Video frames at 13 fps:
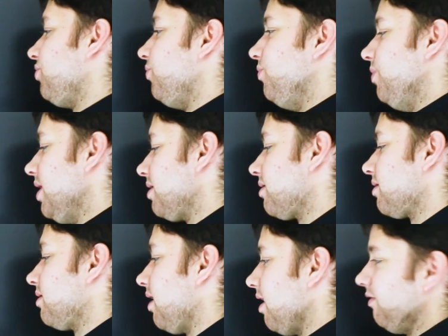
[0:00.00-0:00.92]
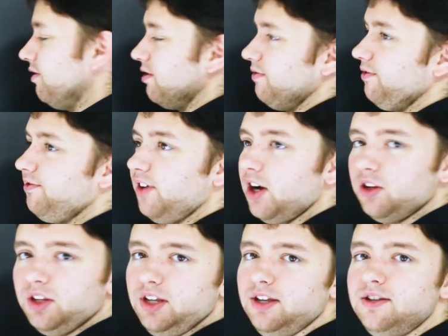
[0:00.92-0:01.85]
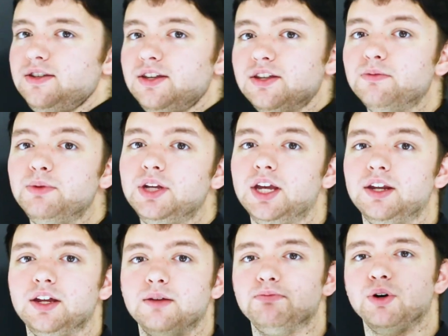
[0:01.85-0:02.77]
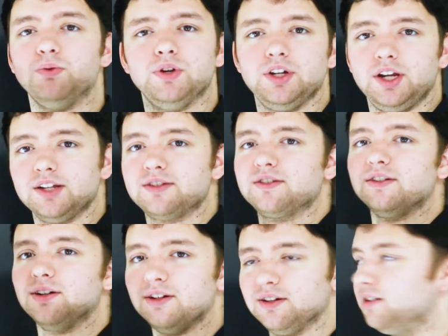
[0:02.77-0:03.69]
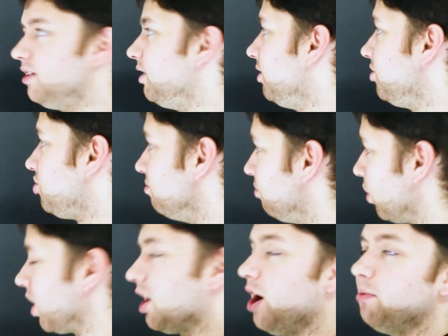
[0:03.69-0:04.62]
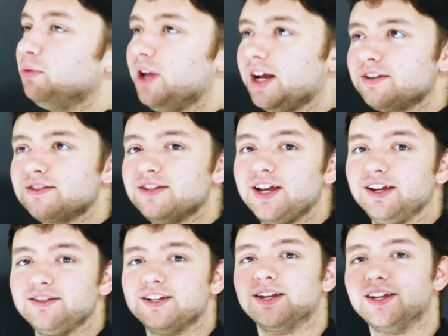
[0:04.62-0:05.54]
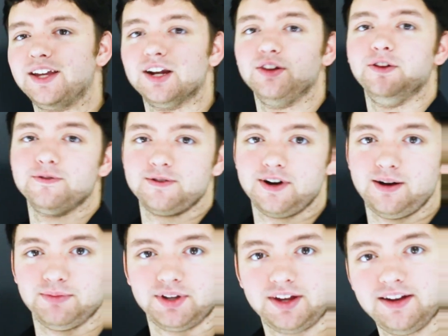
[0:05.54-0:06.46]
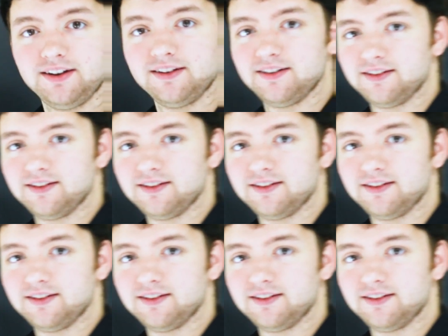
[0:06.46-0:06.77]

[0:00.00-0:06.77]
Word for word: this stuff is fairly easy in the beginning, but when it gets to some more complex things, it can get a little complicated.